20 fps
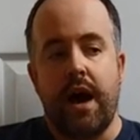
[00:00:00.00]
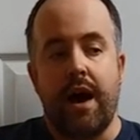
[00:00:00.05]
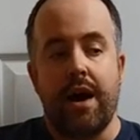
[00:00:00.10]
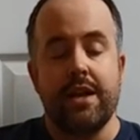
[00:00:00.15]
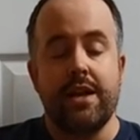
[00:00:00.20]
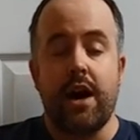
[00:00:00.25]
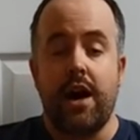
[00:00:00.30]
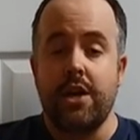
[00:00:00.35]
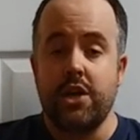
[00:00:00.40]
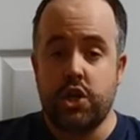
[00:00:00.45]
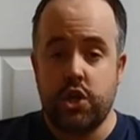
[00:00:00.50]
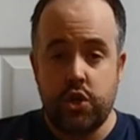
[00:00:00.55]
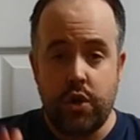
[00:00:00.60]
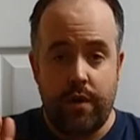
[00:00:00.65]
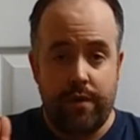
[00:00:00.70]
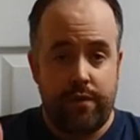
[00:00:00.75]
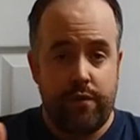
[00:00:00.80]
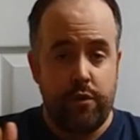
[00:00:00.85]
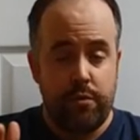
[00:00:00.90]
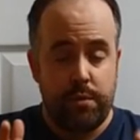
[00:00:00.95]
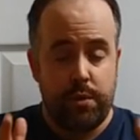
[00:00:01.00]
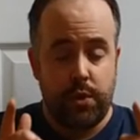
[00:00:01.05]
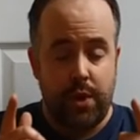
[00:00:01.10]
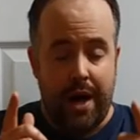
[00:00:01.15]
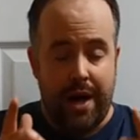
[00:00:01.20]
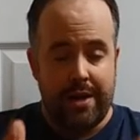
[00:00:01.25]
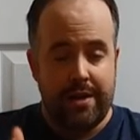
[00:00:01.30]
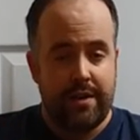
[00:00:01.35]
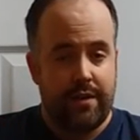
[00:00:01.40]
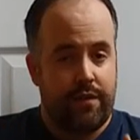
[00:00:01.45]
I, I shot
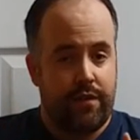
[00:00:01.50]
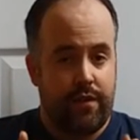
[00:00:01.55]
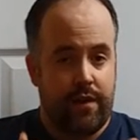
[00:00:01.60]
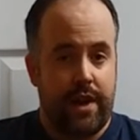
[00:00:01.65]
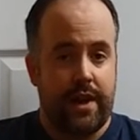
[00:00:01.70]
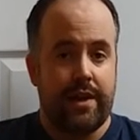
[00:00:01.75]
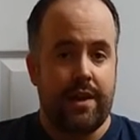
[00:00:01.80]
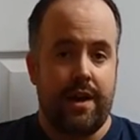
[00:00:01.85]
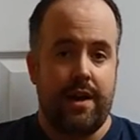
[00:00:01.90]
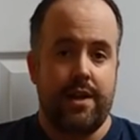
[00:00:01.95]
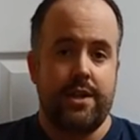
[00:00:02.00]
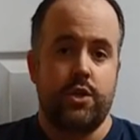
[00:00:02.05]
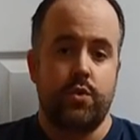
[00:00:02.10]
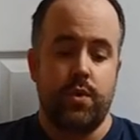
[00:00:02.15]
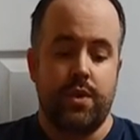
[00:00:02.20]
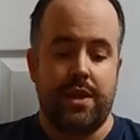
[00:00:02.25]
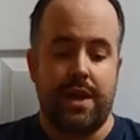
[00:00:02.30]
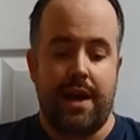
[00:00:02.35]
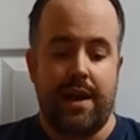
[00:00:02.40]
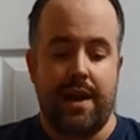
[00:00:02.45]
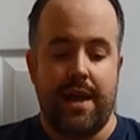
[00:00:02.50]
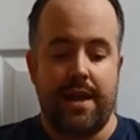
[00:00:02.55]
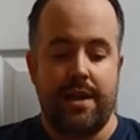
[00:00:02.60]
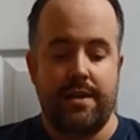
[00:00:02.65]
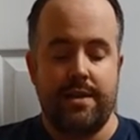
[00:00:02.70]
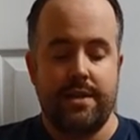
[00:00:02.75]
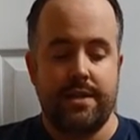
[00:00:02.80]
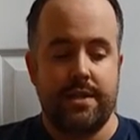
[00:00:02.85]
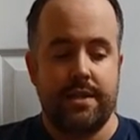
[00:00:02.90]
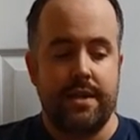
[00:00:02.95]
football under floodlights with that
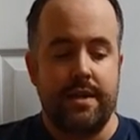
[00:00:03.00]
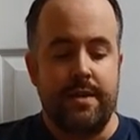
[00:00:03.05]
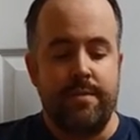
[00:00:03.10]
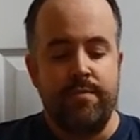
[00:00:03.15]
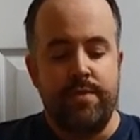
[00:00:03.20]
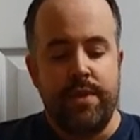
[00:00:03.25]
lens,